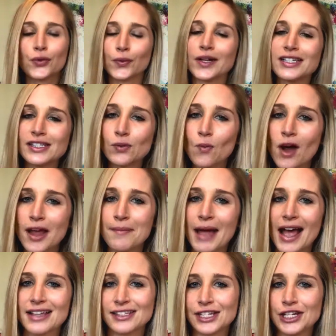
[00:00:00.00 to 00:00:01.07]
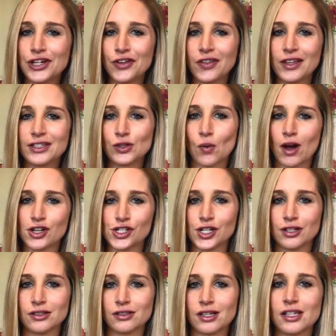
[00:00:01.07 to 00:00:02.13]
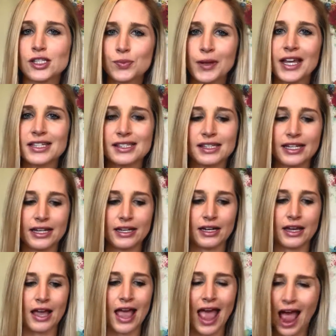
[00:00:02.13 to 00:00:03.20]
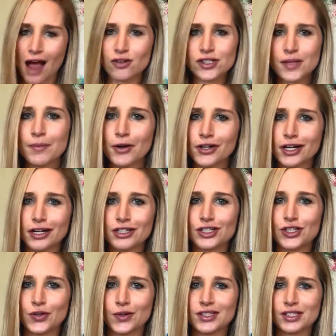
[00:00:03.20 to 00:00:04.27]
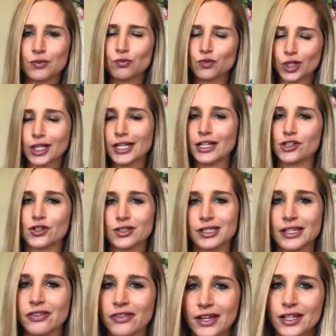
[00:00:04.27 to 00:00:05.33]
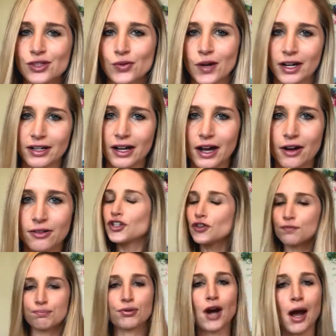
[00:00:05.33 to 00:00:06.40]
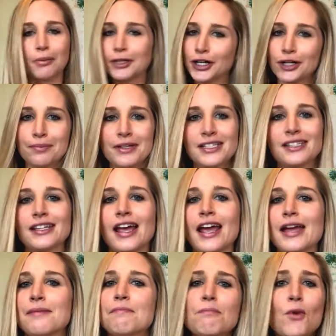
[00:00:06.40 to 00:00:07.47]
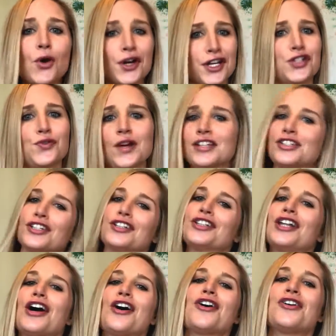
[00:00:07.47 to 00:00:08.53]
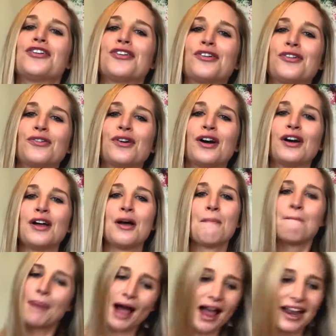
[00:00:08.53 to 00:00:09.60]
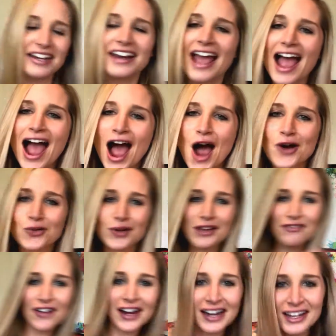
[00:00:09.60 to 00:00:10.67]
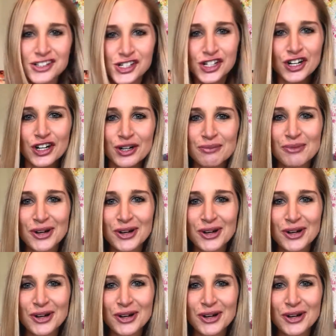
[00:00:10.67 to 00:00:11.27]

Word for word: The reason why I'm asking you these questions is because the housing market is doing some really interesting things right now. You've probably heard me say mortgage rates are low, buy now, refinance your current